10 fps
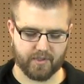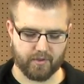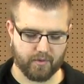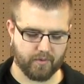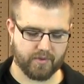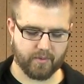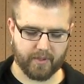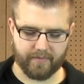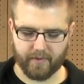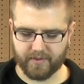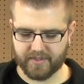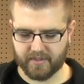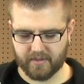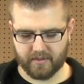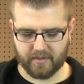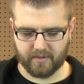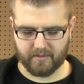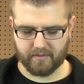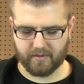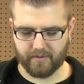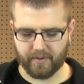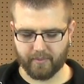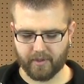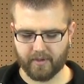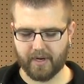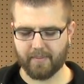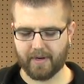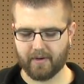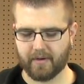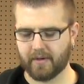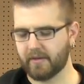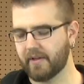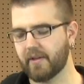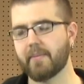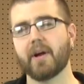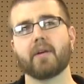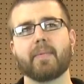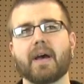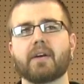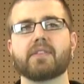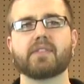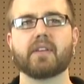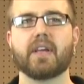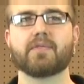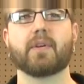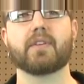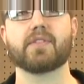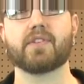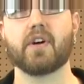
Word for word: two 20 volt 3.0 amp hour lithium ion batteries as well as a